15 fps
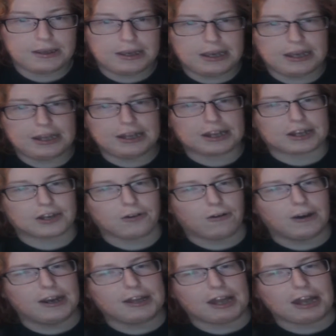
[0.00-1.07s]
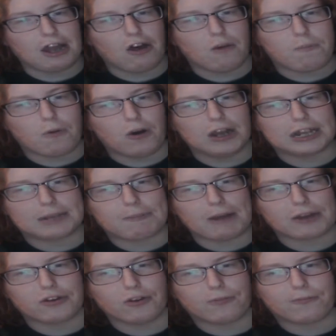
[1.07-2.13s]
In the story, the little boy's
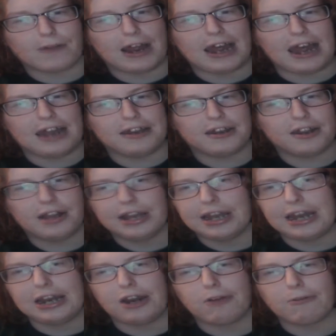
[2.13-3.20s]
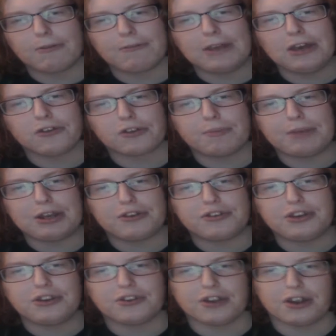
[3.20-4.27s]
special friend, later revealed to be
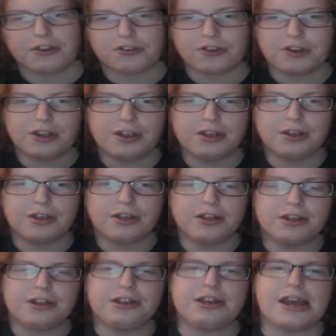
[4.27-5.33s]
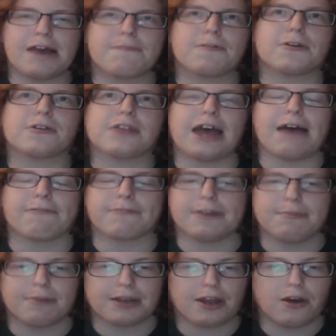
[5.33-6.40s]
Jesus, never left
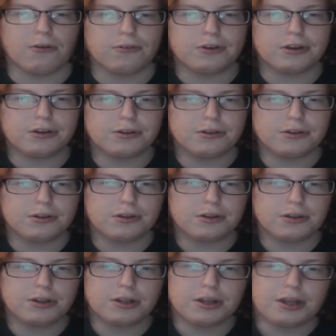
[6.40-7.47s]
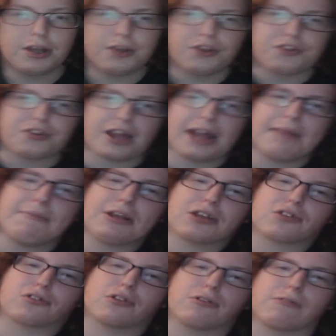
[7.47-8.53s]
him alone. The same is
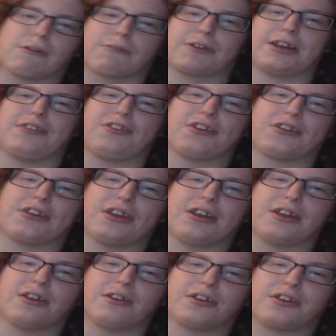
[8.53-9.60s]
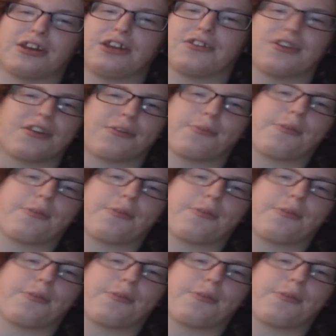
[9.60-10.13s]
true of Jesus with